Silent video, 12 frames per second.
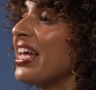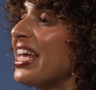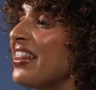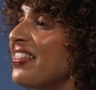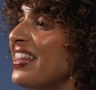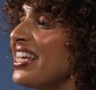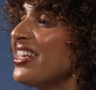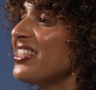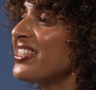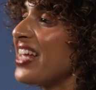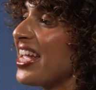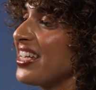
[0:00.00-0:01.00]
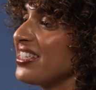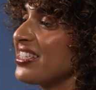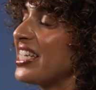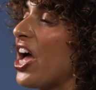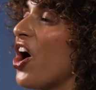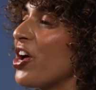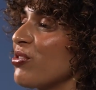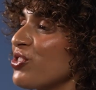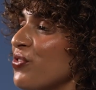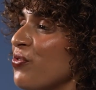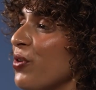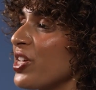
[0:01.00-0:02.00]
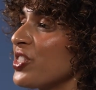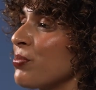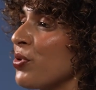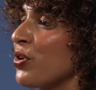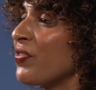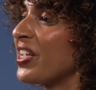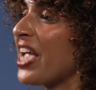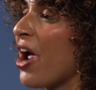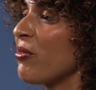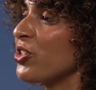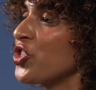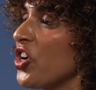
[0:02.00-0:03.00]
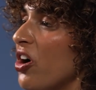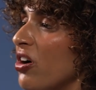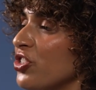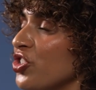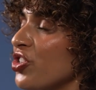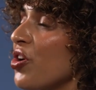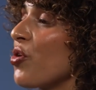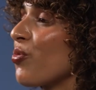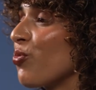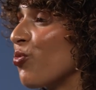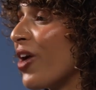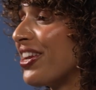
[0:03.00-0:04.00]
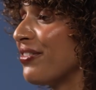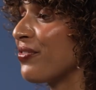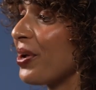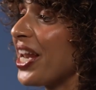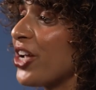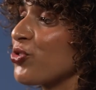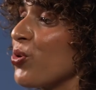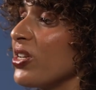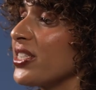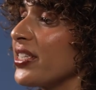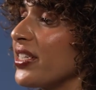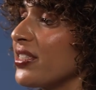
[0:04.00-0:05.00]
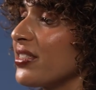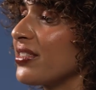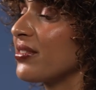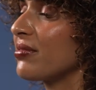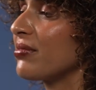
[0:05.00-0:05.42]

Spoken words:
In these states, the ions are free to move and carry charge, ready for electrolysis.